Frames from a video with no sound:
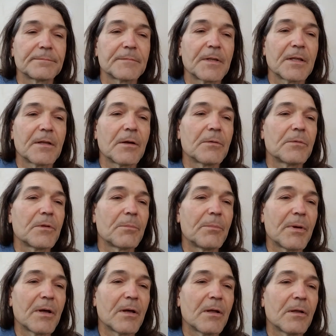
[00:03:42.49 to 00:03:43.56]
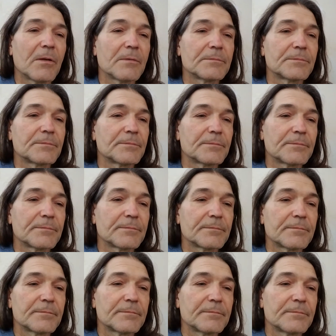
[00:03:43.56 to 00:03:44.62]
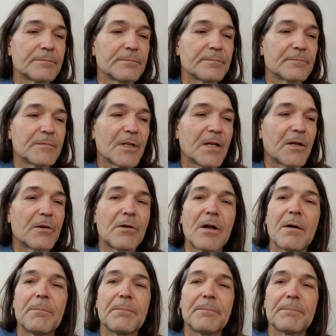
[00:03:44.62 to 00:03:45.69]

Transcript: Get out the bell. Layer up.